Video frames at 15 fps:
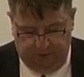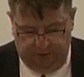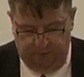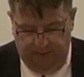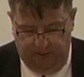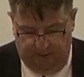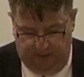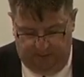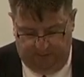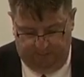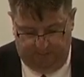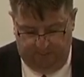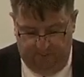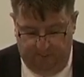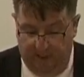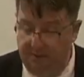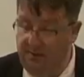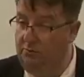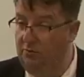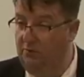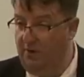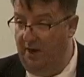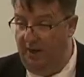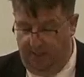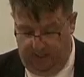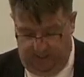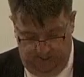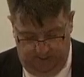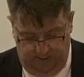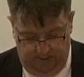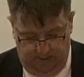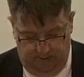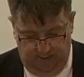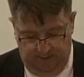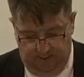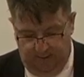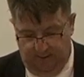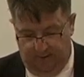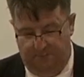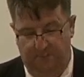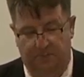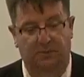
Milanov Monday to Friday, but